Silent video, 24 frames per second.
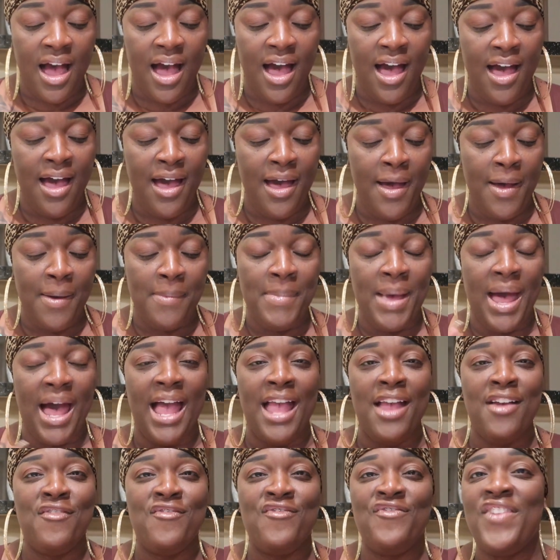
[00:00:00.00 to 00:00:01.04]

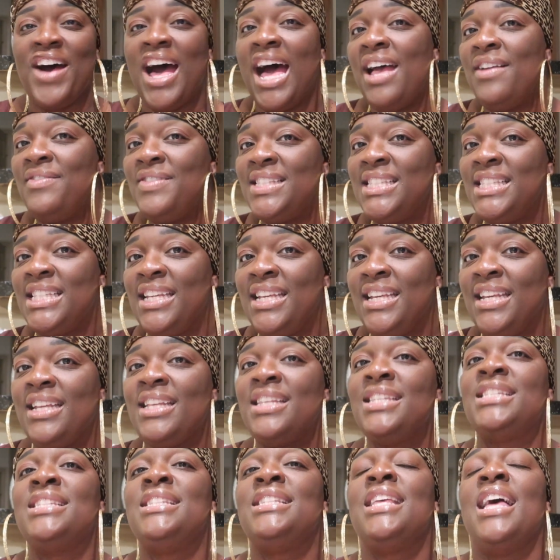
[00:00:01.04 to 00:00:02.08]
I am
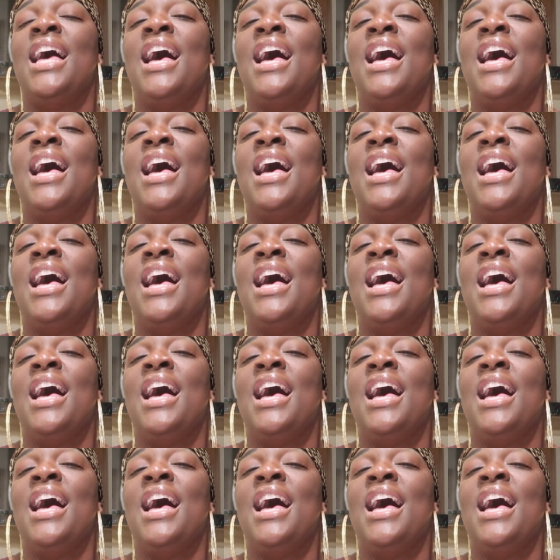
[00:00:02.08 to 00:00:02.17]
5'6",